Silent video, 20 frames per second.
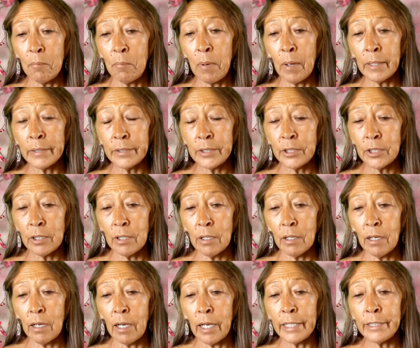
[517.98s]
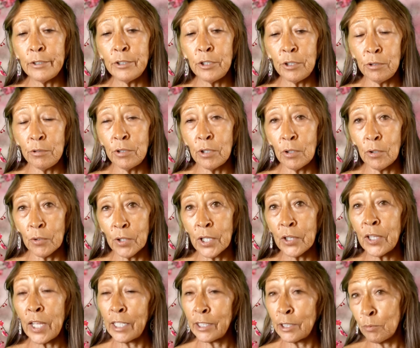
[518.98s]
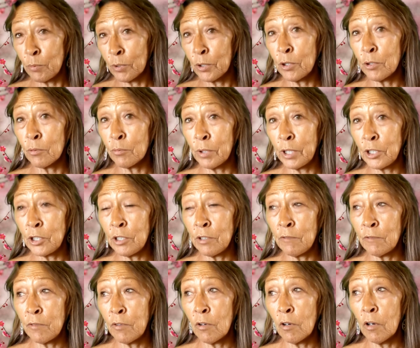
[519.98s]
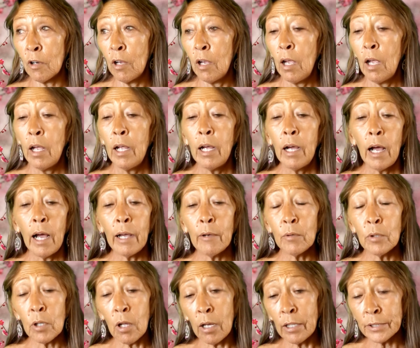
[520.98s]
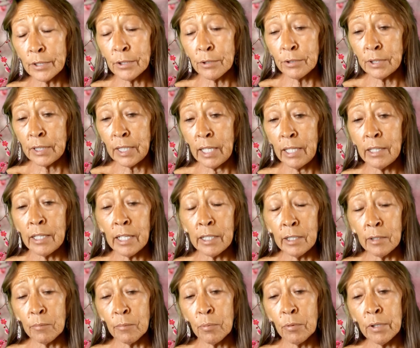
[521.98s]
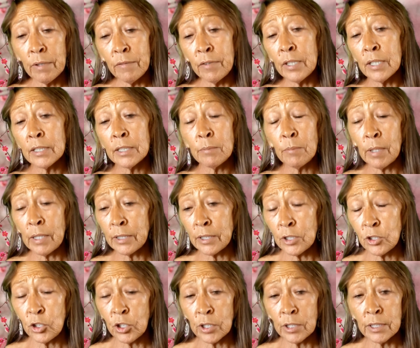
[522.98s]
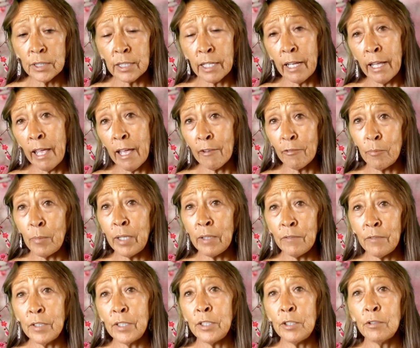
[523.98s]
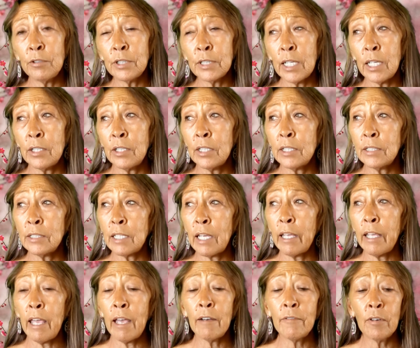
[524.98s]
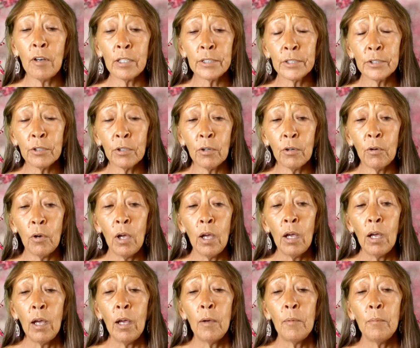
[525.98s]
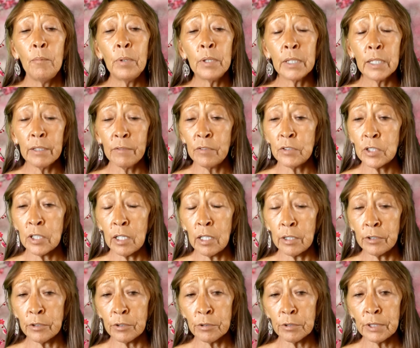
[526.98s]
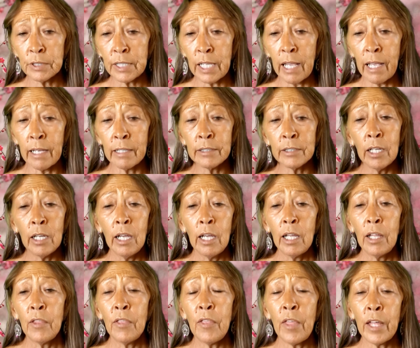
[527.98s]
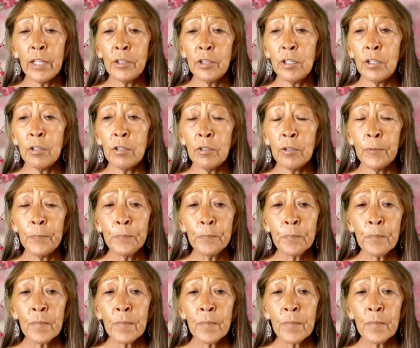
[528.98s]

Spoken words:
But I do know that that's what they're reaching for. I will also say that in previous messages, and I have made videos on this, I have also been given to understand that they're